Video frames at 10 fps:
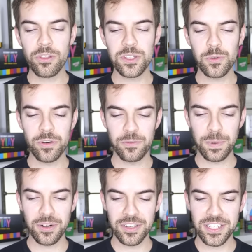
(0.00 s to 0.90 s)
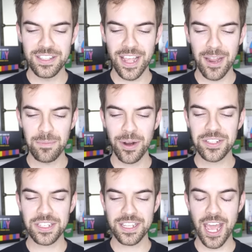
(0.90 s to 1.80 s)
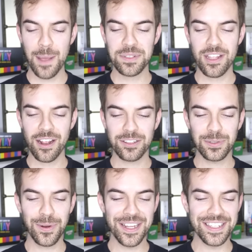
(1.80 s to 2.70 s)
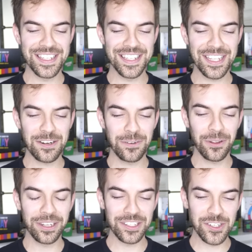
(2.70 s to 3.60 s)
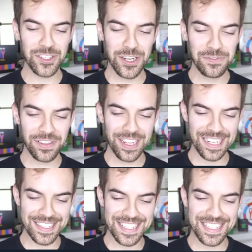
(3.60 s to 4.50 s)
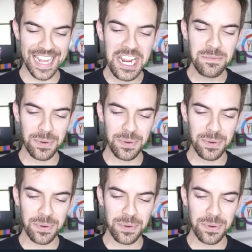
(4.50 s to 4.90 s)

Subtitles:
the sort of person that presses caps lock twice instead of holding shift like a sane